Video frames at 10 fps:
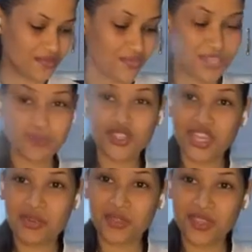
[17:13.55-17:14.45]
But I'm just
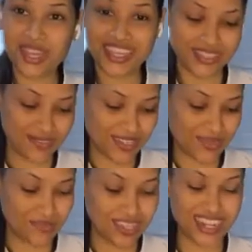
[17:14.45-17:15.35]
sharing with you guys a
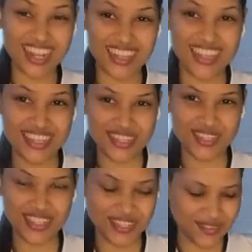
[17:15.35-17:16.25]
recipe that I think is
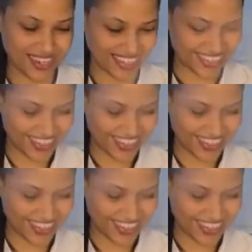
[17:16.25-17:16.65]
just right.